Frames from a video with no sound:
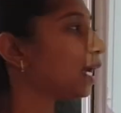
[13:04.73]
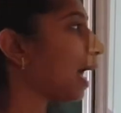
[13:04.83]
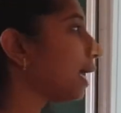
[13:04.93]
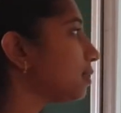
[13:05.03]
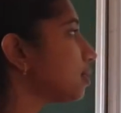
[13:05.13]

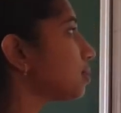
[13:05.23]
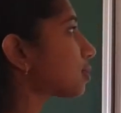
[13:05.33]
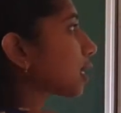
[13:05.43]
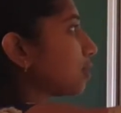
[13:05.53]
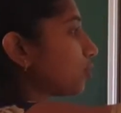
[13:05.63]
I just
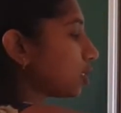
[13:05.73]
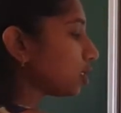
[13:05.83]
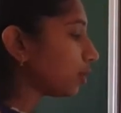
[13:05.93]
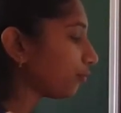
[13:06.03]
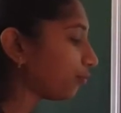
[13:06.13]

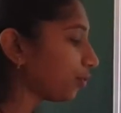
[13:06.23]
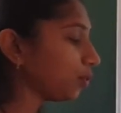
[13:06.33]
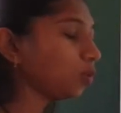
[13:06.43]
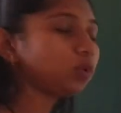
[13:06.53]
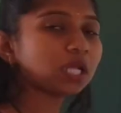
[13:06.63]
consider
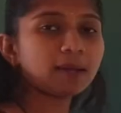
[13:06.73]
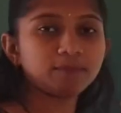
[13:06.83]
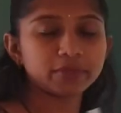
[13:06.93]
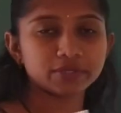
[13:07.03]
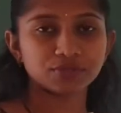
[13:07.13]
few
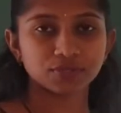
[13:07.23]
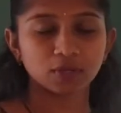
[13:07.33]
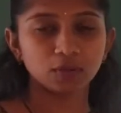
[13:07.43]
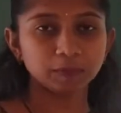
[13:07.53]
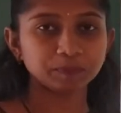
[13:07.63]
numbers
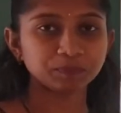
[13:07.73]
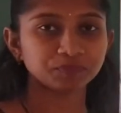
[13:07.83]
now.